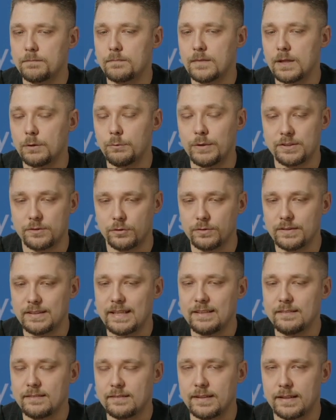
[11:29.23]
which
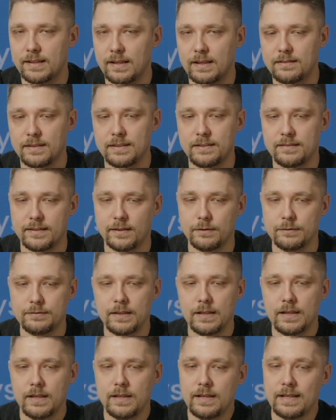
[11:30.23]
contains the class itself.
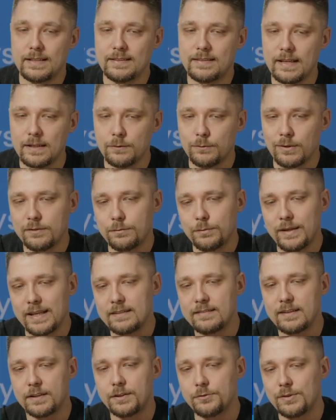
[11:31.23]
And then once we
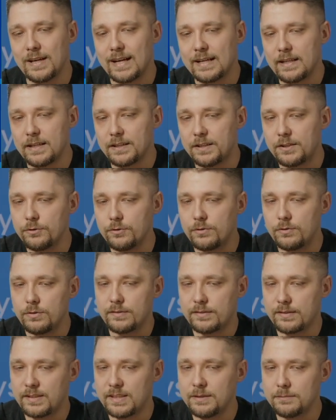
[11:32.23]
execute IAQ
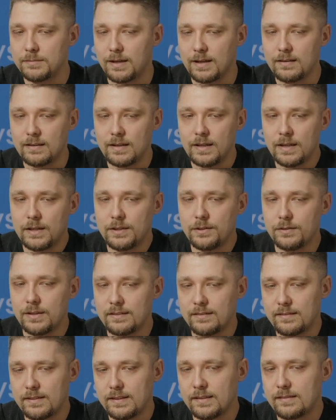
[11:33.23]
schema, you
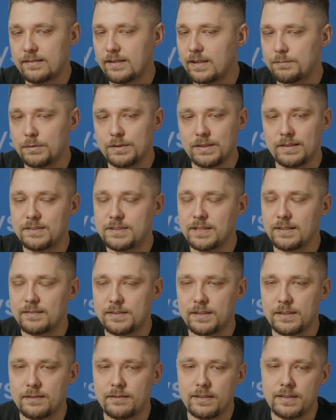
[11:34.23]
can see that SailPoint is just
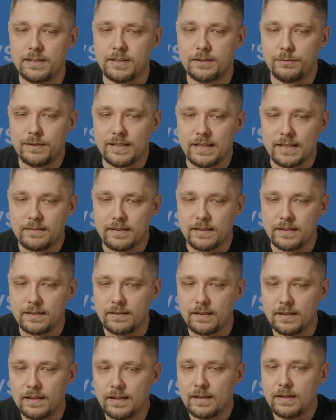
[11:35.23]
generally creating
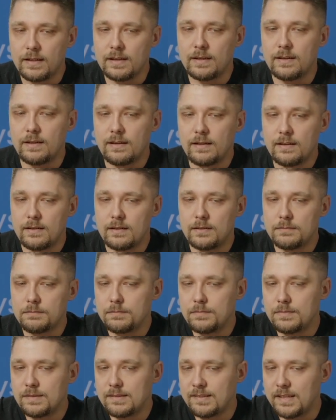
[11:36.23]

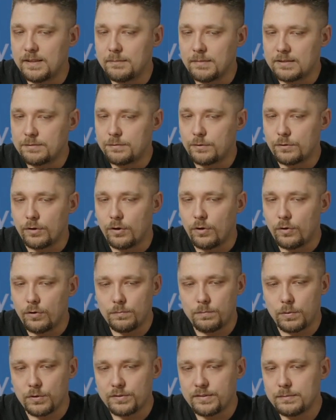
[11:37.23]
schemas for all
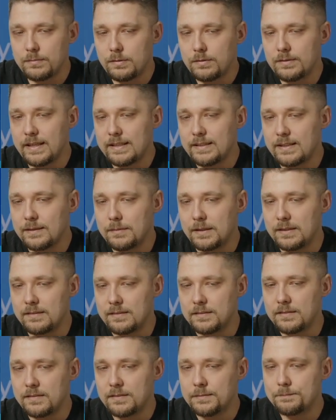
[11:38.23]
possible
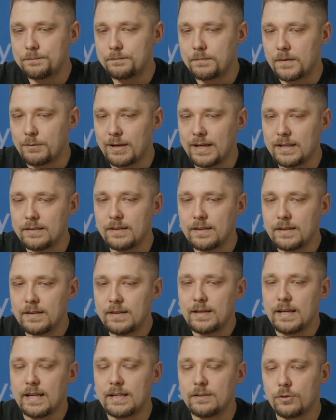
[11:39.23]
databases, right?
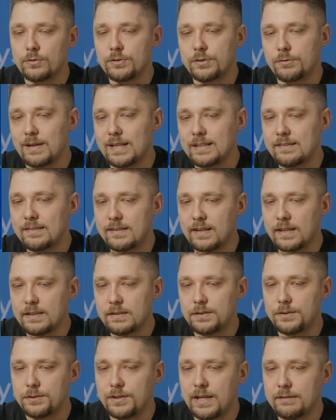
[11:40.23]
And on the right side,
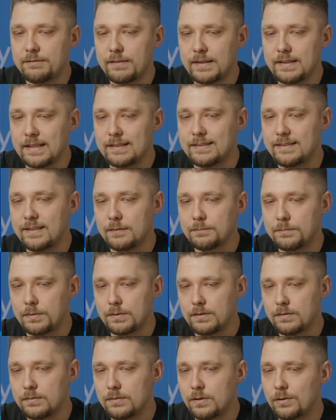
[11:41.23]
you have an
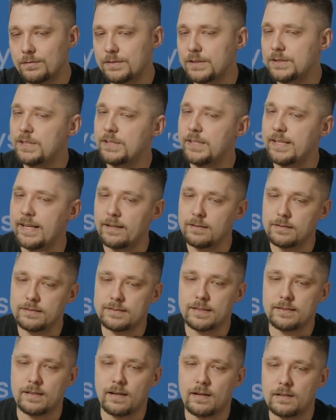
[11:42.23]
example of the DDLs
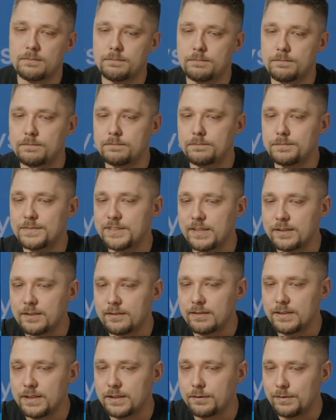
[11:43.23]
that are
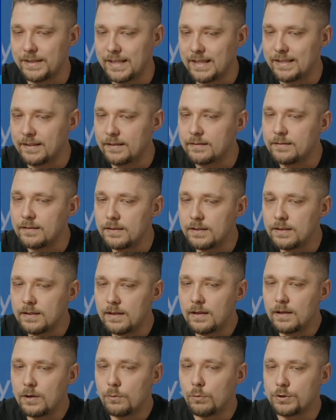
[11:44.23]
generally created.
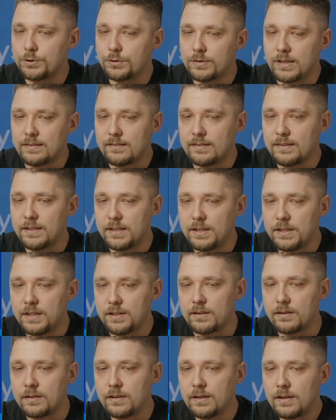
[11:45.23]
What you can see
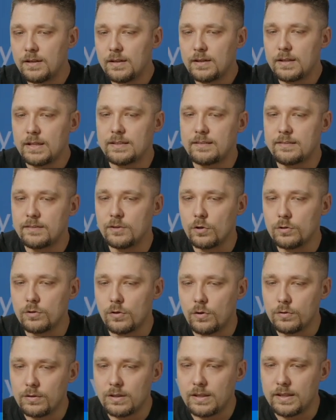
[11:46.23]
here, it's not
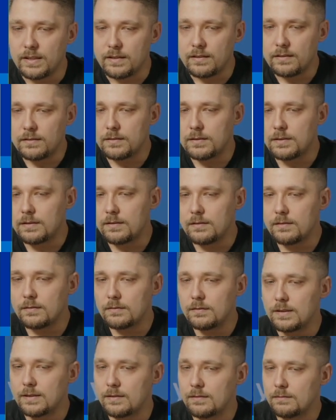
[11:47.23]
only
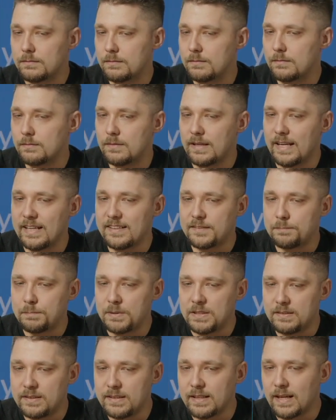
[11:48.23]

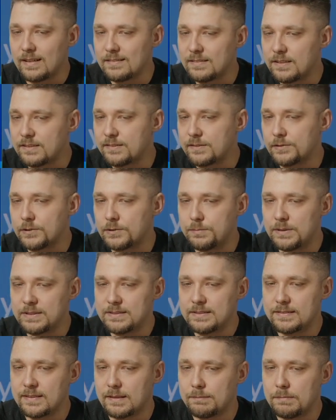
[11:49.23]
SPT underscore
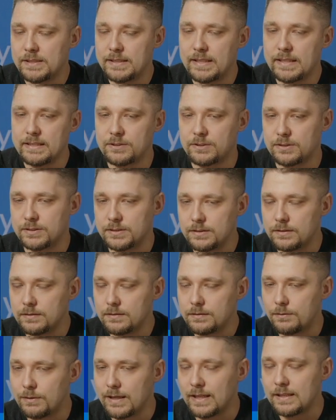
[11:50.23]
business application,
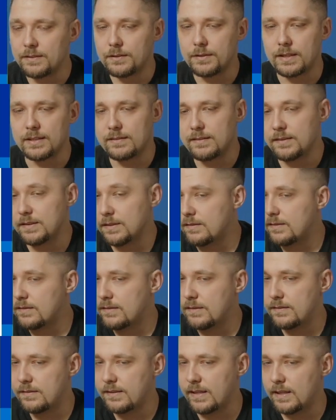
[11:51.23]
right? You can see it's
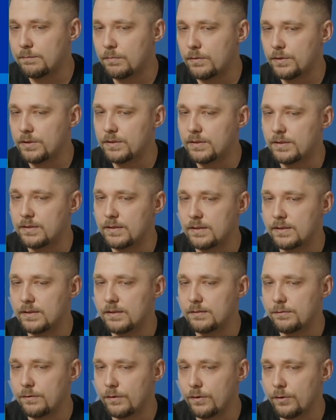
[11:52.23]
the
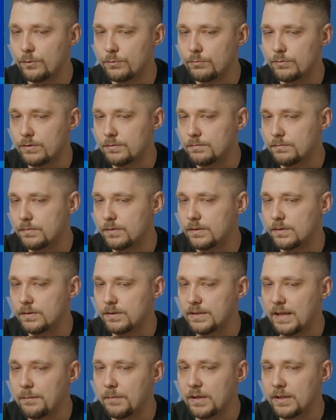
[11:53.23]
SailPoint followed
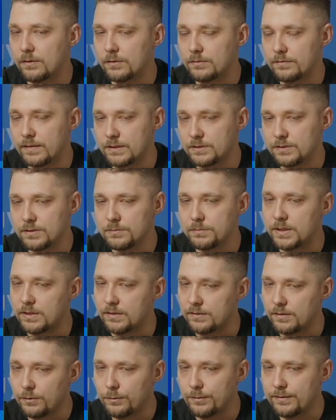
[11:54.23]
naming convention,
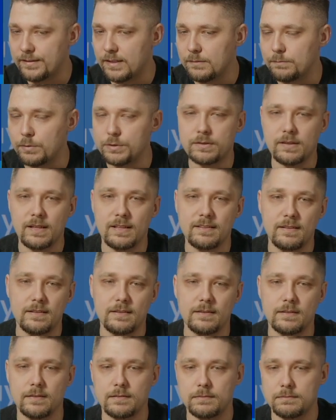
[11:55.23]
because all SailPoint class
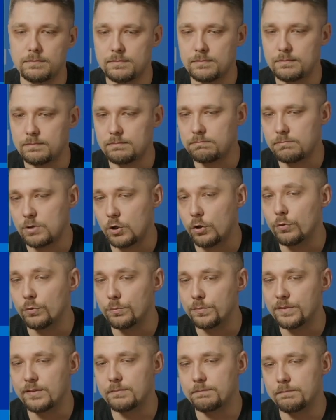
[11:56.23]

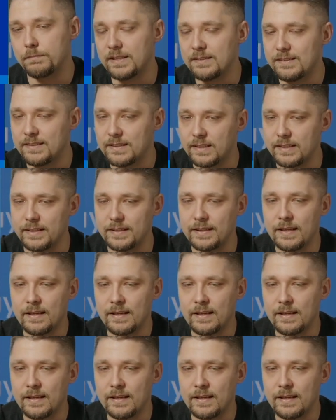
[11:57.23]
columns basically